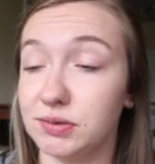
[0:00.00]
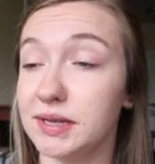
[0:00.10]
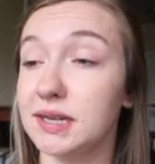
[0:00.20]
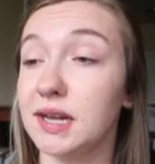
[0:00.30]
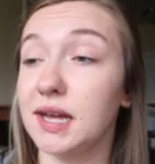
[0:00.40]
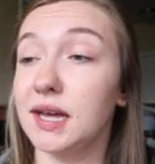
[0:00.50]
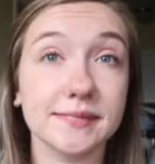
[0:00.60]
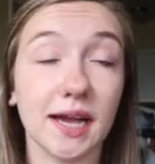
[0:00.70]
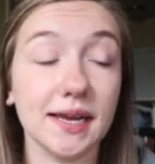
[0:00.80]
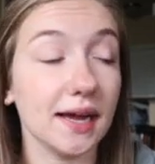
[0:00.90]
to it.
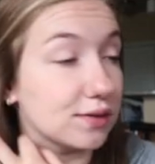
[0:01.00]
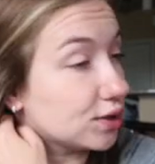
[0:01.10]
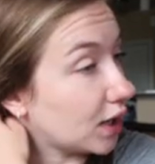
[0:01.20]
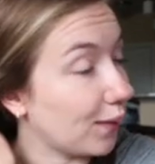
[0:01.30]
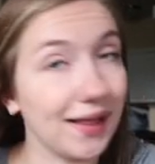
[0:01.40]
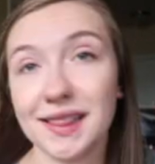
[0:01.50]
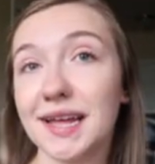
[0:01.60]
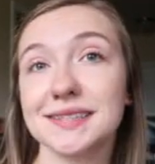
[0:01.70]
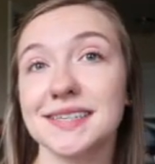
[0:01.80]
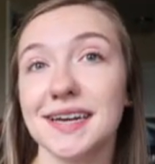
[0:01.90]
And yeah, so
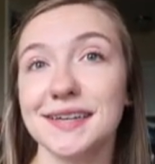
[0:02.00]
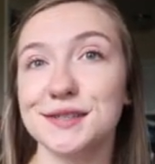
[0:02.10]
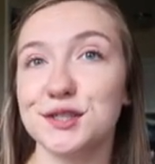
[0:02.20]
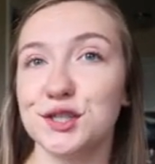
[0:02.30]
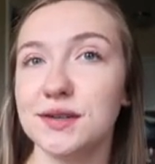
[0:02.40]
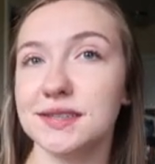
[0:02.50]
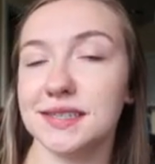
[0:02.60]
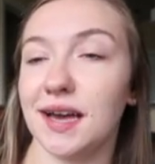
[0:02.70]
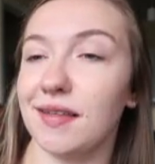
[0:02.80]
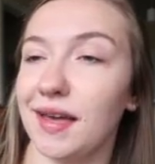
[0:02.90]
let's get into June and
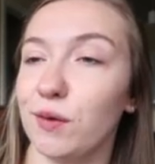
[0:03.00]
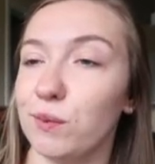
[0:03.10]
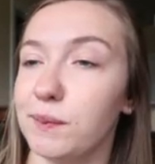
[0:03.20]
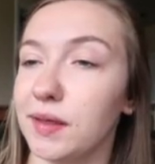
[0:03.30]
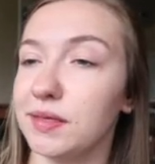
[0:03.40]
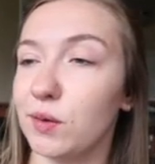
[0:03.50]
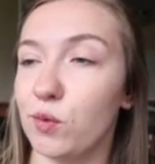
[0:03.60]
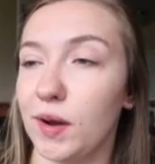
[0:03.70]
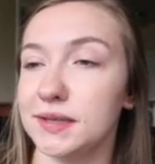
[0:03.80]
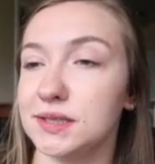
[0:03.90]
see how that month
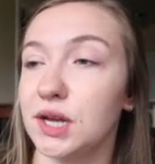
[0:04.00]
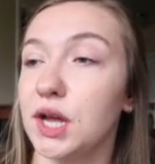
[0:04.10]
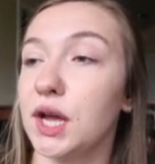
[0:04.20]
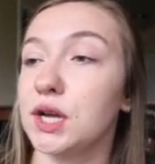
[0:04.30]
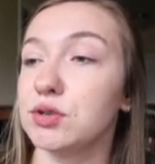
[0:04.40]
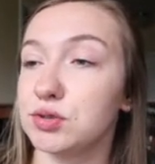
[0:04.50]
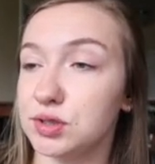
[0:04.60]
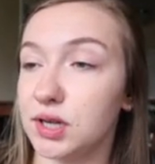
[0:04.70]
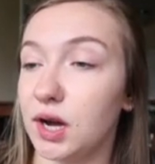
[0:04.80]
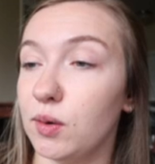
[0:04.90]
went.
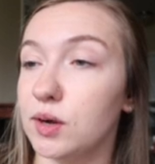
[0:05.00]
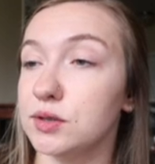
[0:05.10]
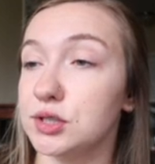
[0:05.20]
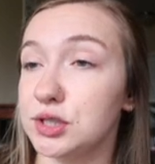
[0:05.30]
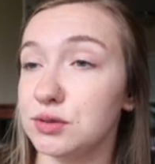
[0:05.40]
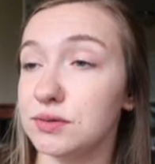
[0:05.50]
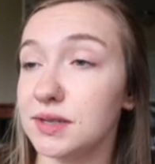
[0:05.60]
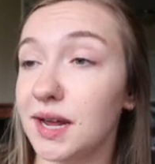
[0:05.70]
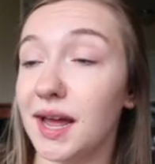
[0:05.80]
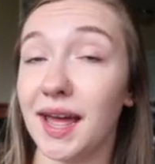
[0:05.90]
So
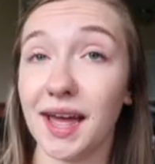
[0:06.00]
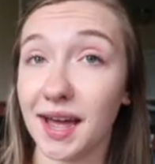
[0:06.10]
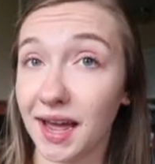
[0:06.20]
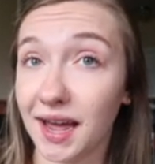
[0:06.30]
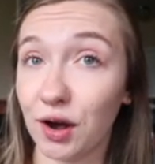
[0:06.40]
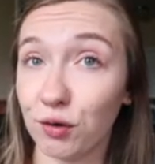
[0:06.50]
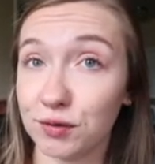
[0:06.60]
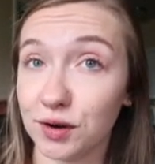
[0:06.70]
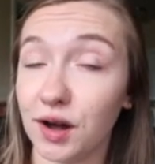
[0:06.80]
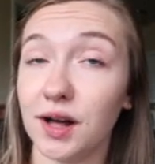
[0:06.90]
June
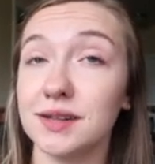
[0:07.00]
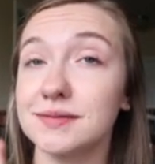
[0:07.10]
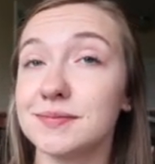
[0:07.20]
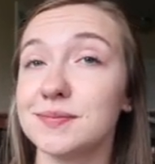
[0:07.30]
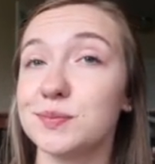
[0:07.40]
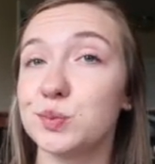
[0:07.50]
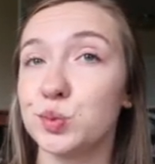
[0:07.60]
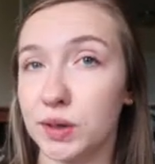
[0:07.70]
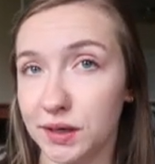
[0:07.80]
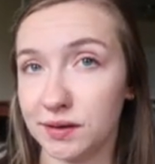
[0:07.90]
overall,
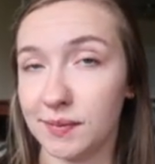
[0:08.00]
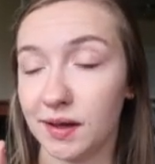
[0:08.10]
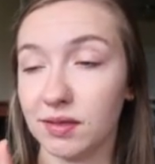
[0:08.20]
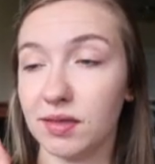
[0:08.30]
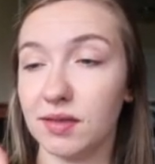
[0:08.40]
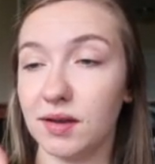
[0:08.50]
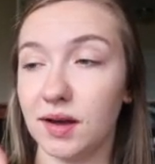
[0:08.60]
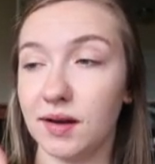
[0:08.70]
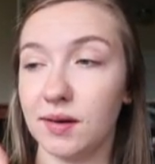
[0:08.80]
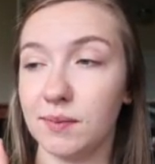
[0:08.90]
pretty good month.
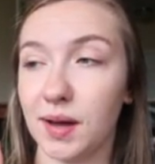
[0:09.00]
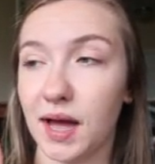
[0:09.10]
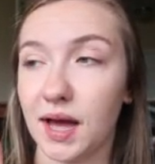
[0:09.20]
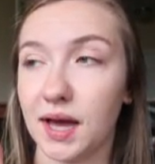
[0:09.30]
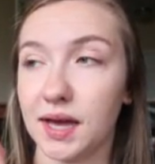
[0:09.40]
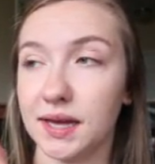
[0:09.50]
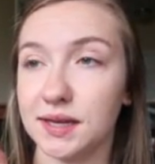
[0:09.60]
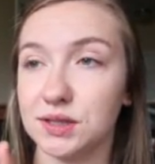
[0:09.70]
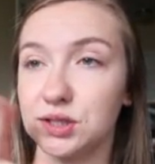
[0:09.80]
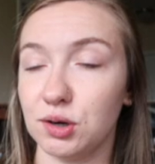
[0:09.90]
Um,
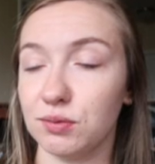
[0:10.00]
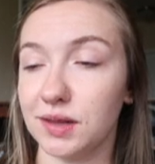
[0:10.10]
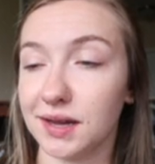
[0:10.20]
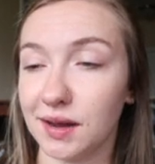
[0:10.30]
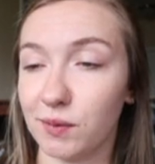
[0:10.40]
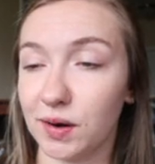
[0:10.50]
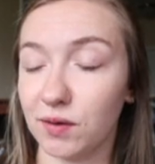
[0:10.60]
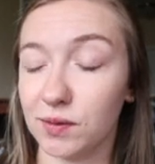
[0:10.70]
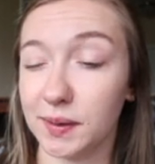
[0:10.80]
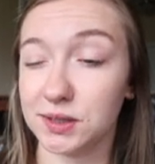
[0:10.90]
I don't think I went
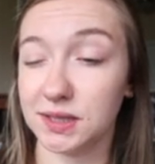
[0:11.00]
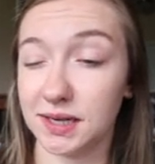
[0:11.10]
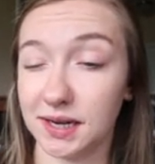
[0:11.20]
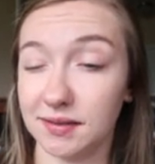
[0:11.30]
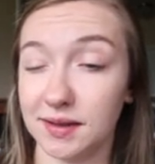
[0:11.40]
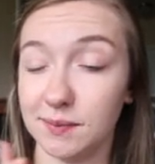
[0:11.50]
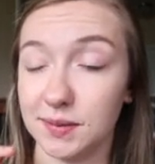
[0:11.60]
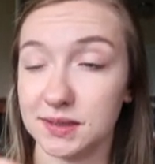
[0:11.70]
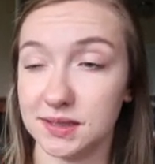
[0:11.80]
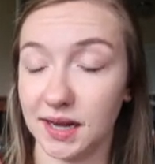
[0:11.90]
over budget on anything
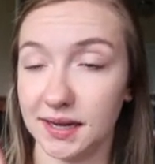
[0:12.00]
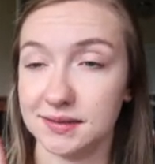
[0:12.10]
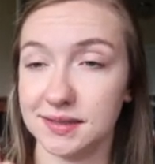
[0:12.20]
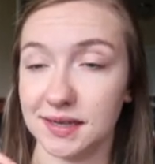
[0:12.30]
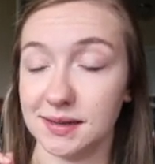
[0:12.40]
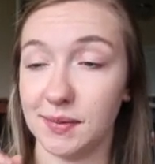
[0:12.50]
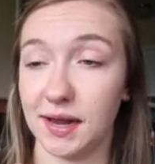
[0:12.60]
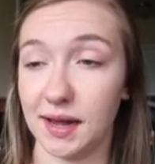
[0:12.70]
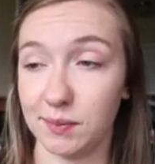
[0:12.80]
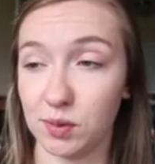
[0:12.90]
besides getting my
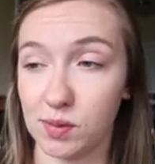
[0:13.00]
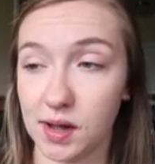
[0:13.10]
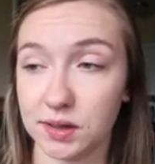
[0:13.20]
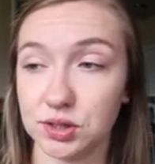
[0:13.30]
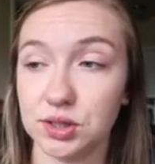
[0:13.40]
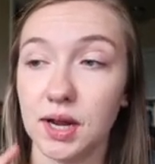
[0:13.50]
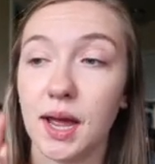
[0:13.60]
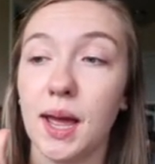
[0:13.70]
Apple Watch,